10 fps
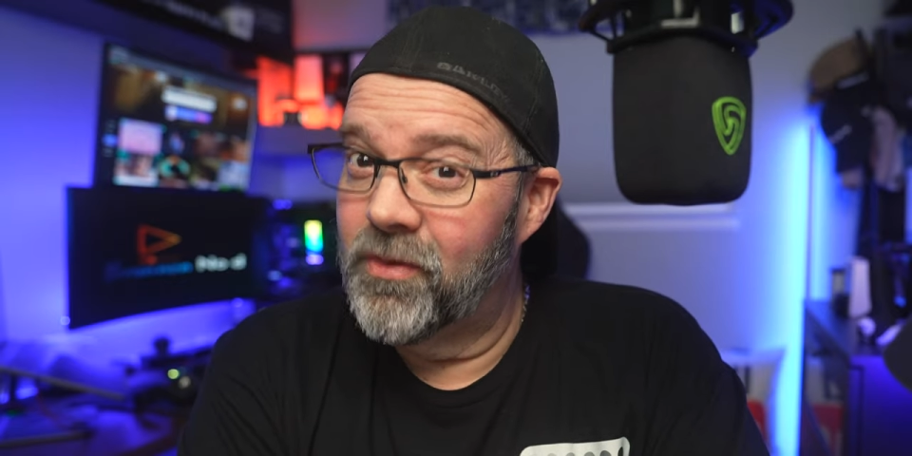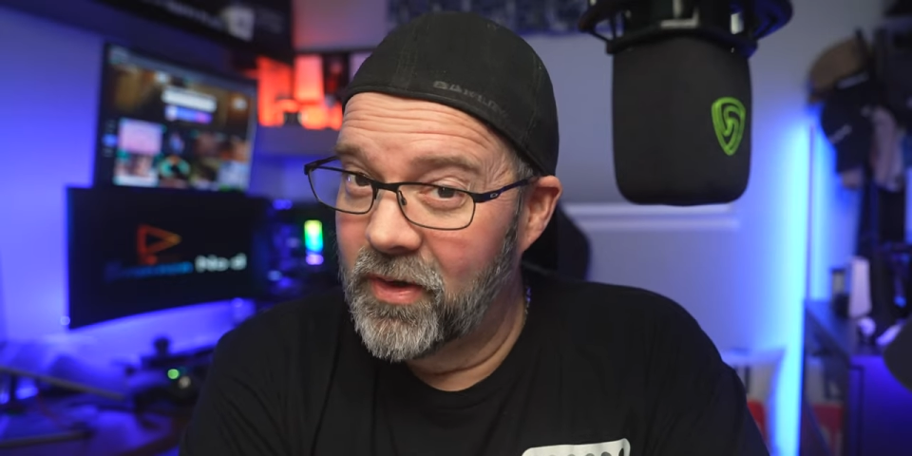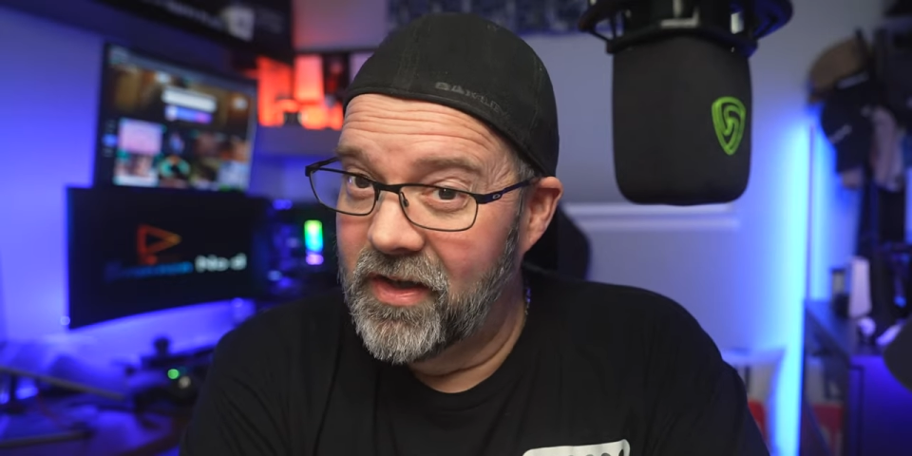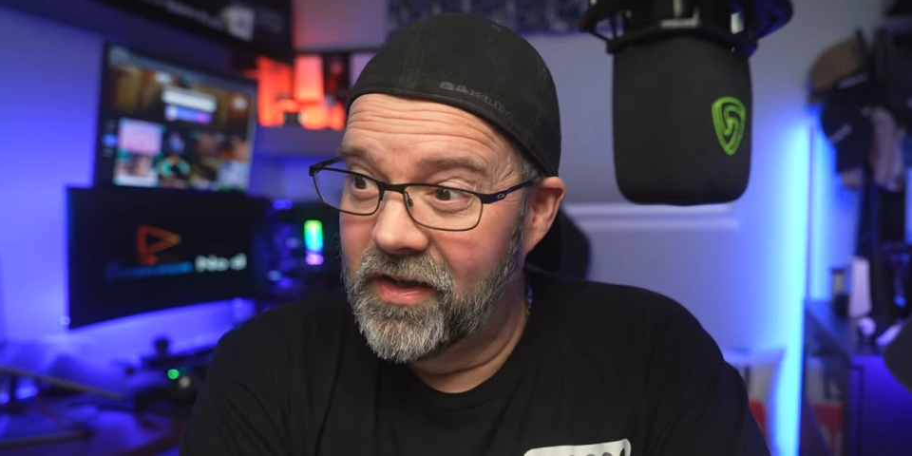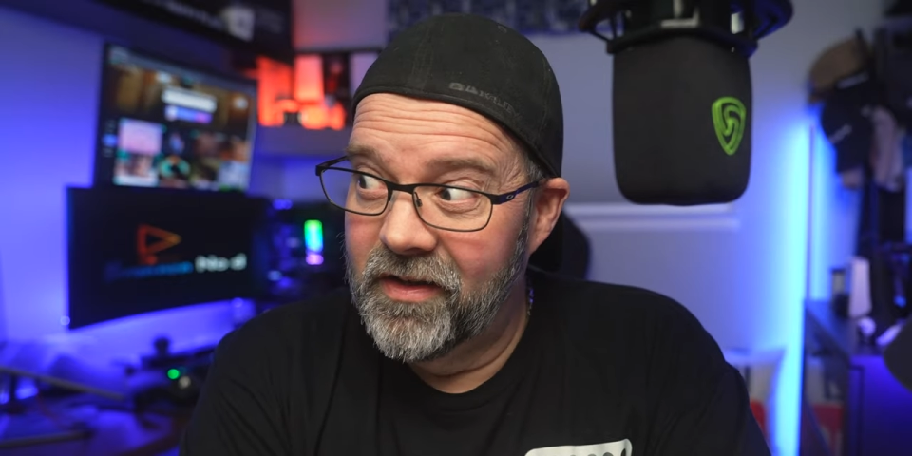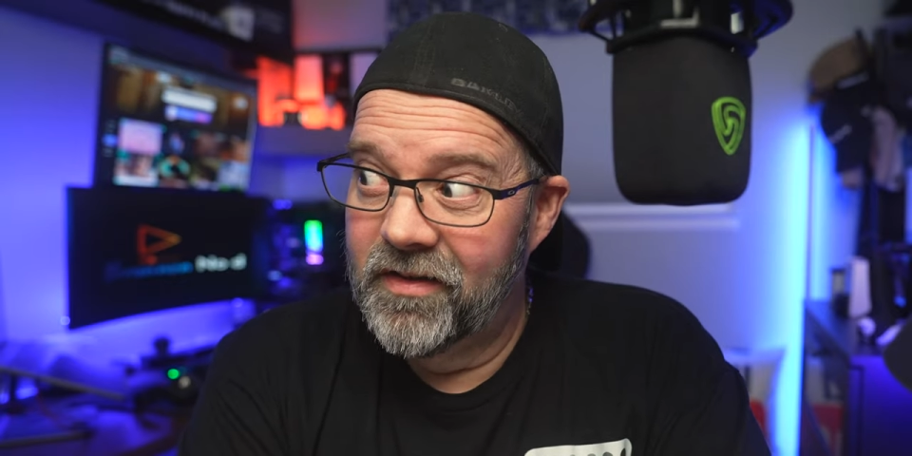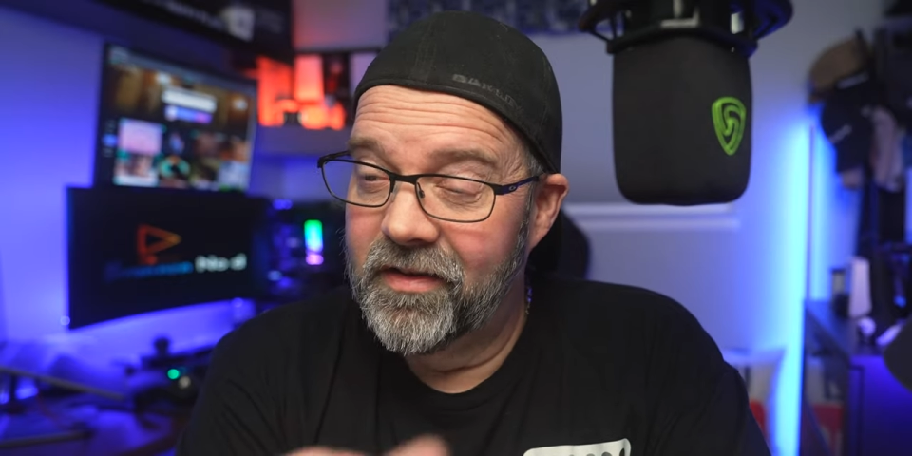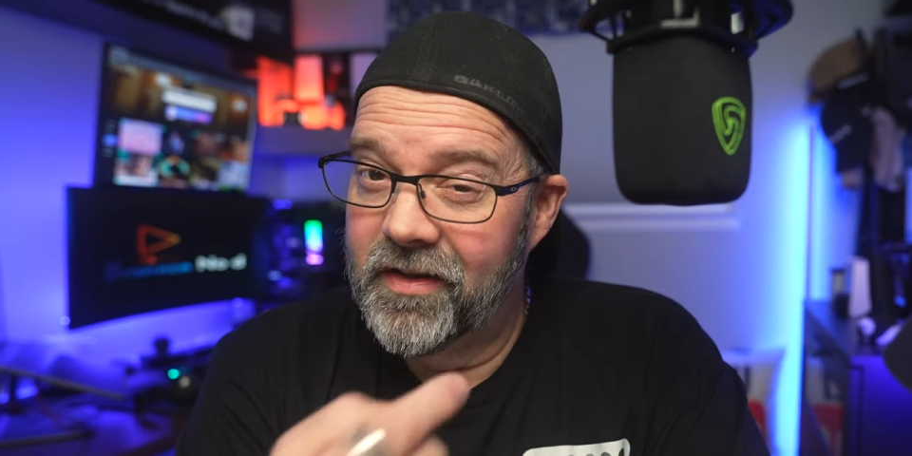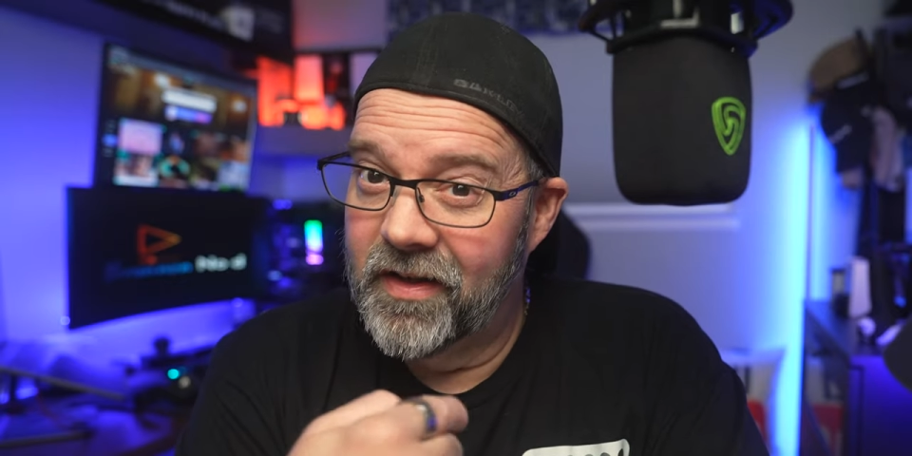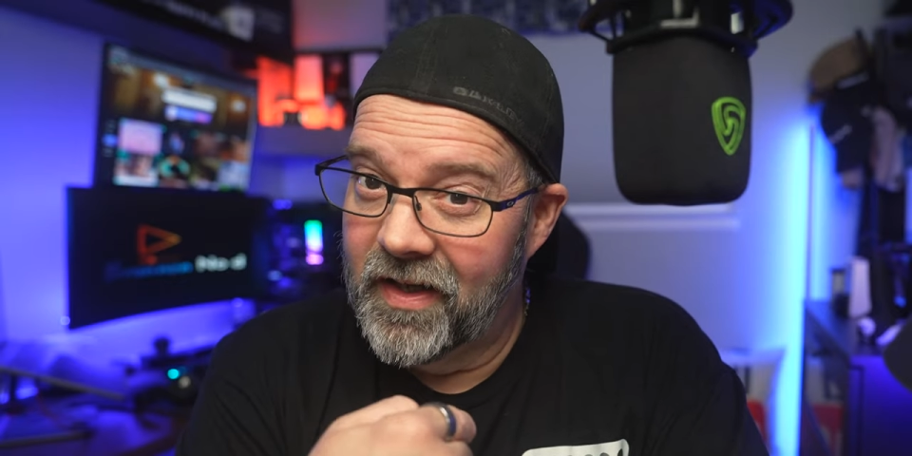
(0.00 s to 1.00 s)
III,
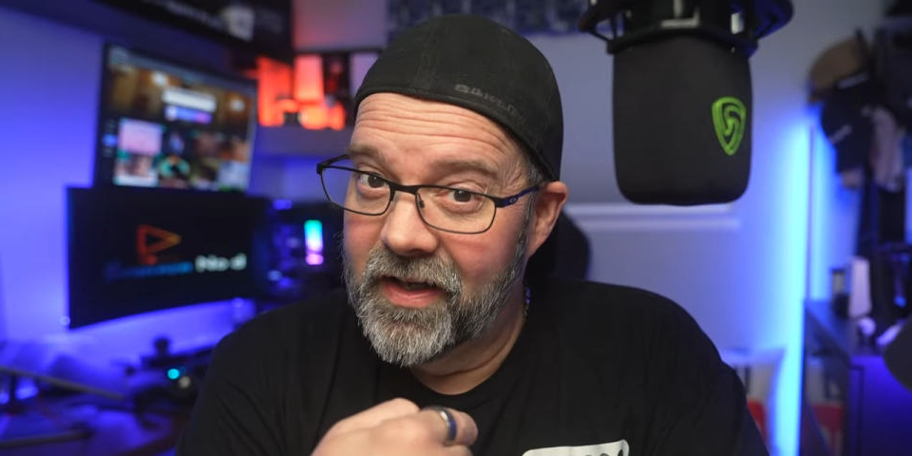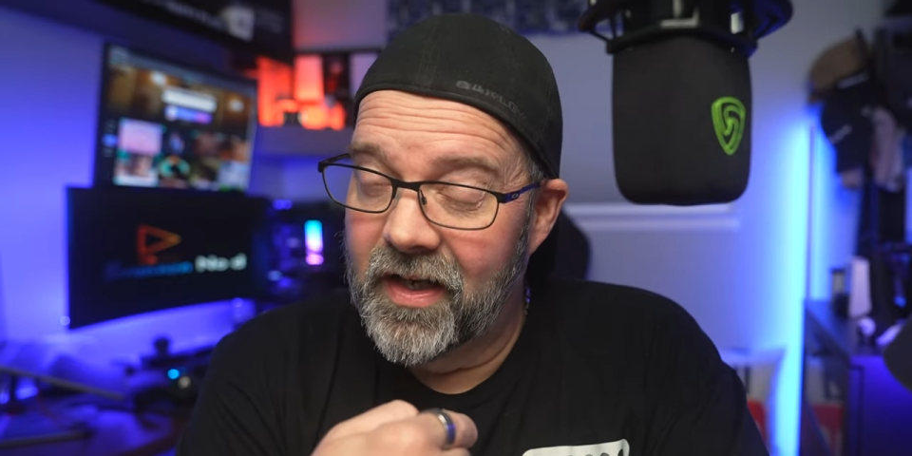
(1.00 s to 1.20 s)
like I